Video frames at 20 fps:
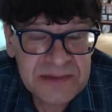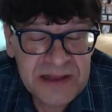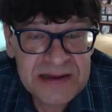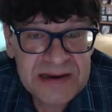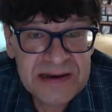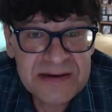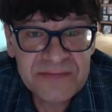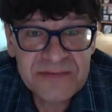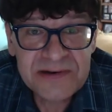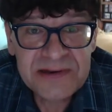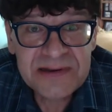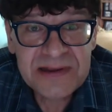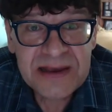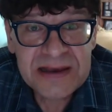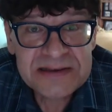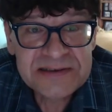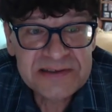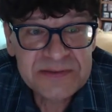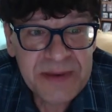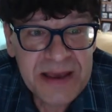Not every
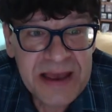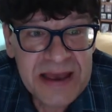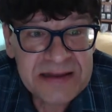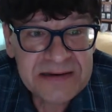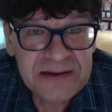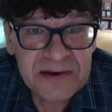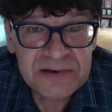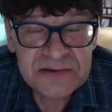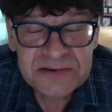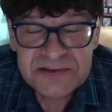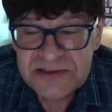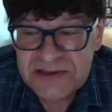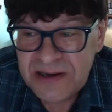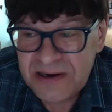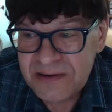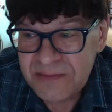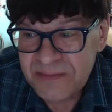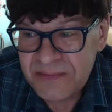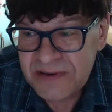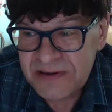expat goes
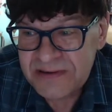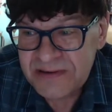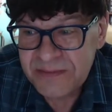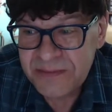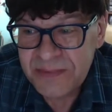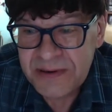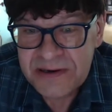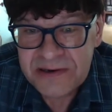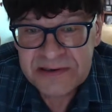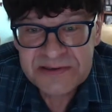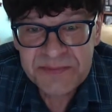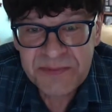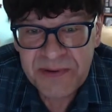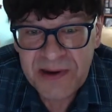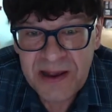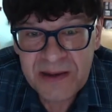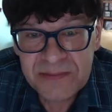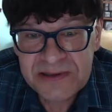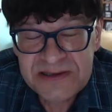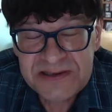there, but the beer is
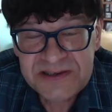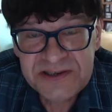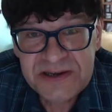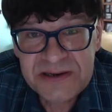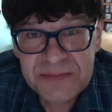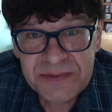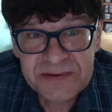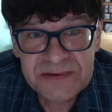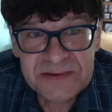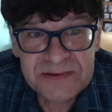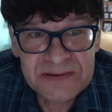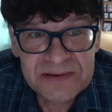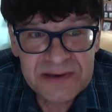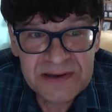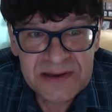probably cheaper,